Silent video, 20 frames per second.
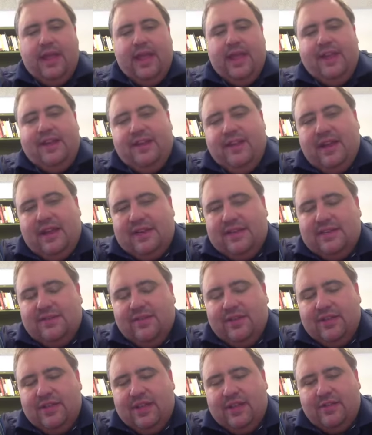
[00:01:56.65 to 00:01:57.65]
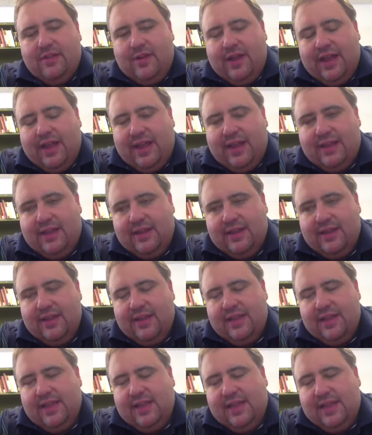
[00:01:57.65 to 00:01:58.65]
Inductive, on the other hand,
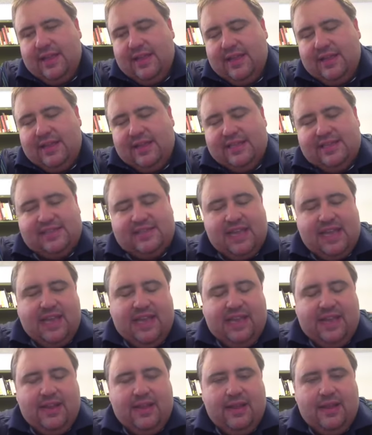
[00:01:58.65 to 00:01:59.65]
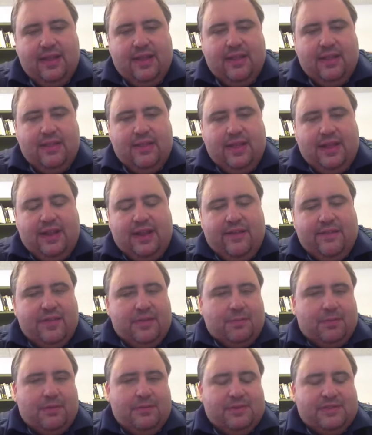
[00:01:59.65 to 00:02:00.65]
is saying that if
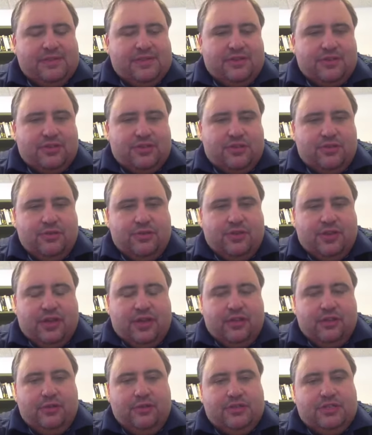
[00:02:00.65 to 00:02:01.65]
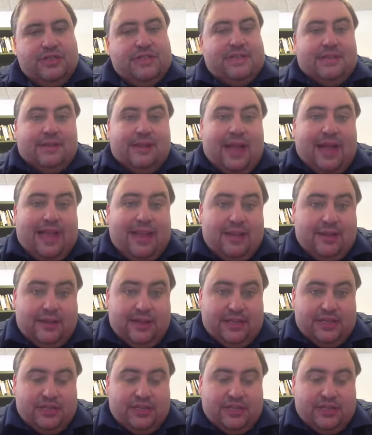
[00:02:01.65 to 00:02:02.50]
the premises are true, the conclusion is likely